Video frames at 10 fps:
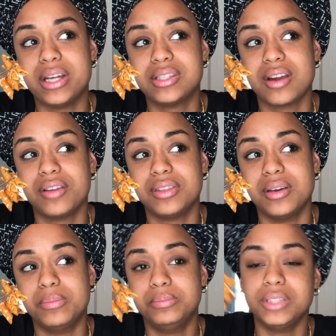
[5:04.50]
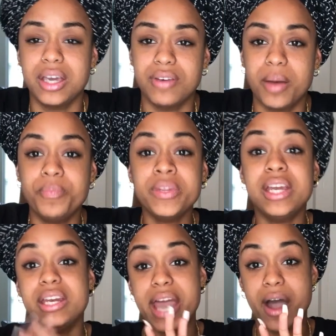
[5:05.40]
I'd start them, give up.
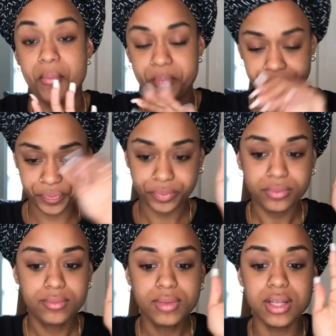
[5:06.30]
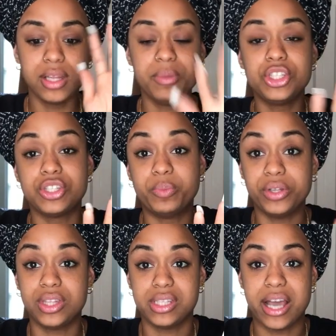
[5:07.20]
Now, let me just
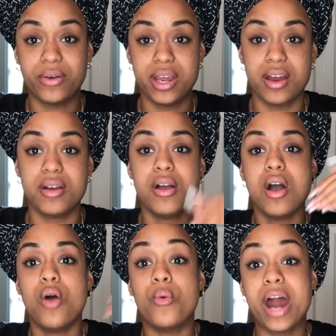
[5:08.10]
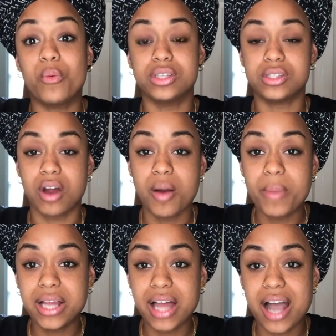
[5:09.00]
put this out here. When I would start
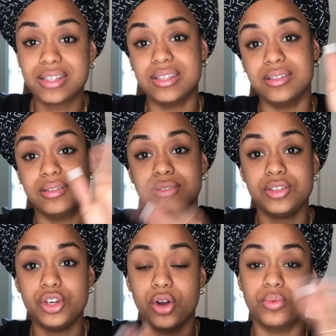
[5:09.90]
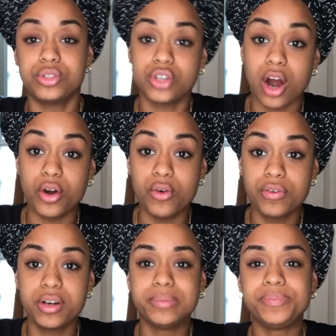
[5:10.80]
my locks and, you know, start
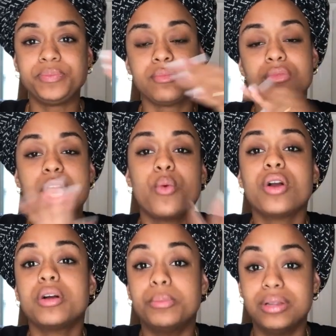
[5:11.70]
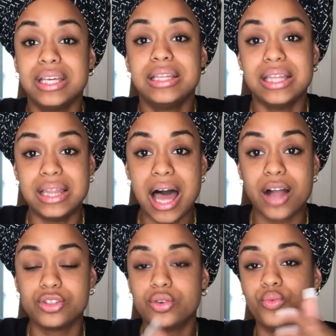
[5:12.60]
over, they weren't completely
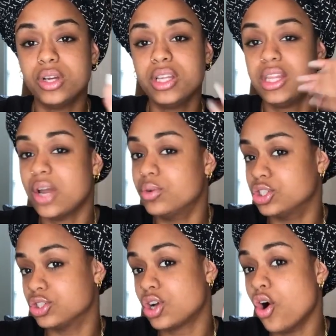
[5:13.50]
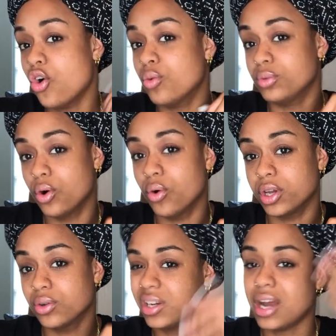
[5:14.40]
locked. So really they were just comb
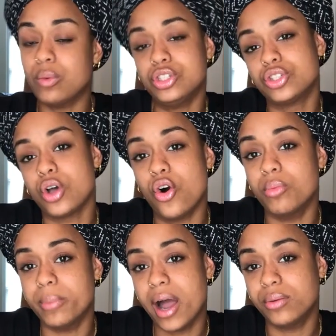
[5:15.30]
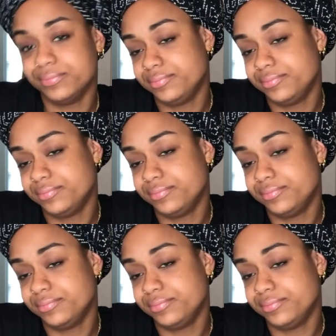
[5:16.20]
coiled, and I would just comb them out.